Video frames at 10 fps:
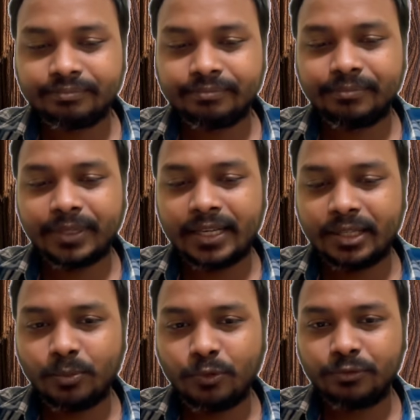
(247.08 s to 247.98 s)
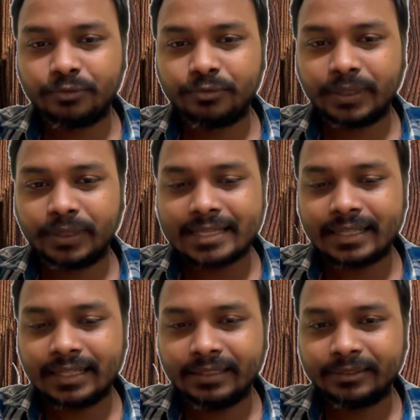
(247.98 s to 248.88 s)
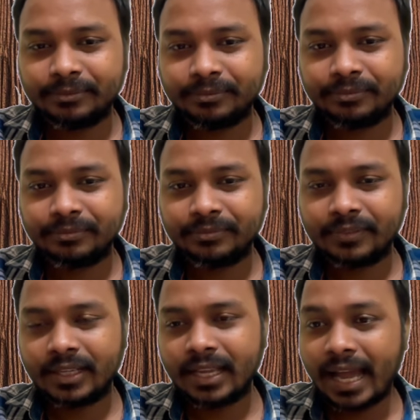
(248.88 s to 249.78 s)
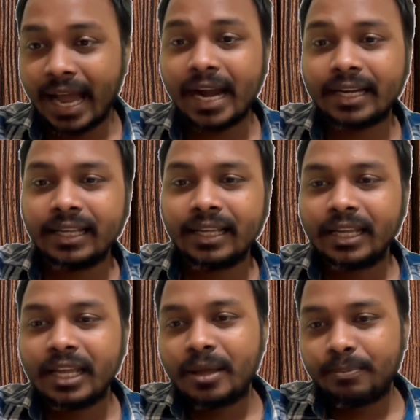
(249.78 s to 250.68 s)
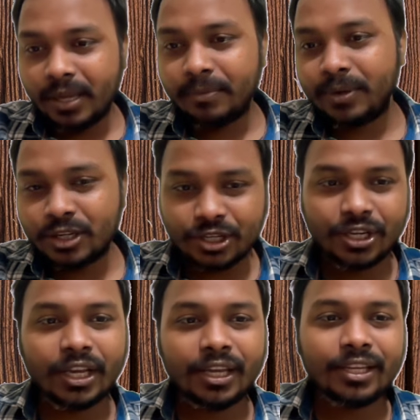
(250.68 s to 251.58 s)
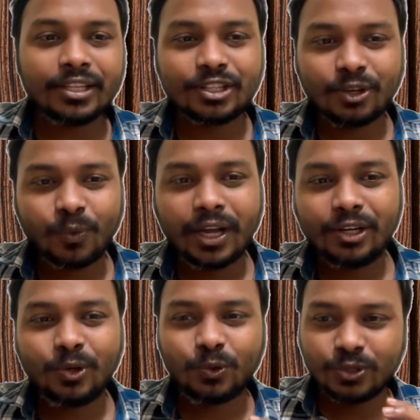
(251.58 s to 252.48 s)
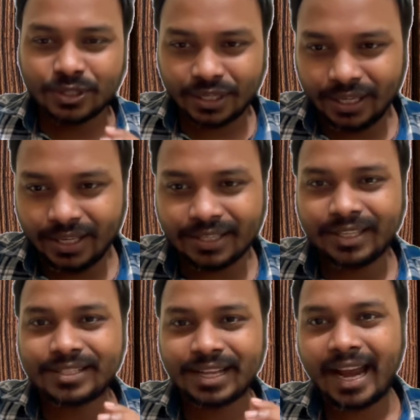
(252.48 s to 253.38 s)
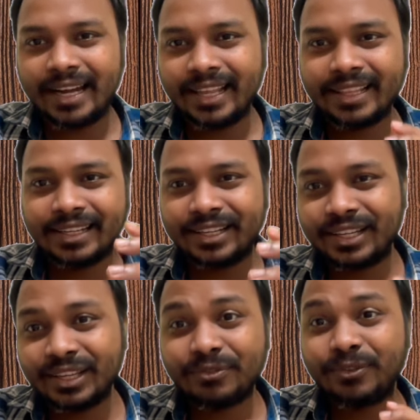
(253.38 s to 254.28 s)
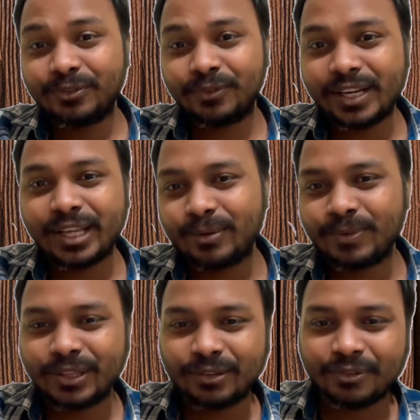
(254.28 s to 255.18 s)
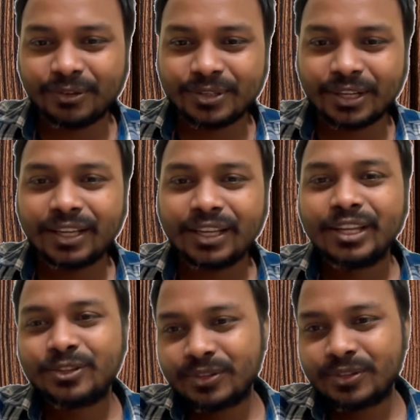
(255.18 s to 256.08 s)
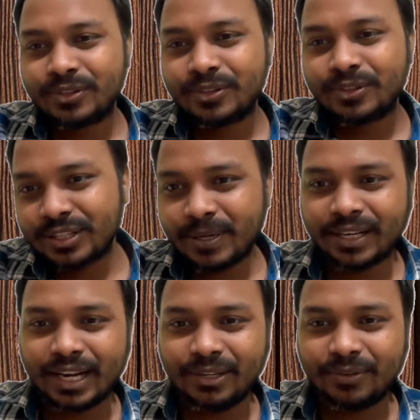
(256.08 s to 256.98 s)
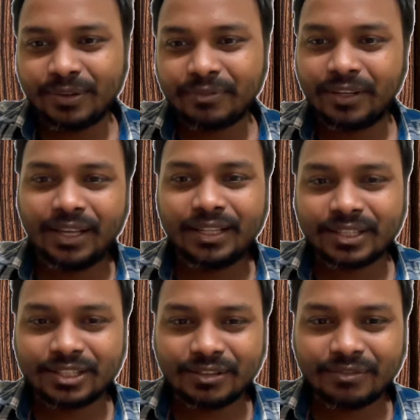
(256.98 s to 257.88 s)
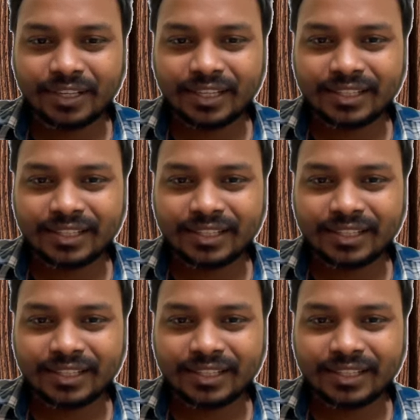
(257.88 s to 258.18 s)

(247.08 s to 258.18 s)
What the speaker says: played the move castling, and maybe she is the one who see this idea that a d4 will come in the future, so she just played a knight to f3 and just defended.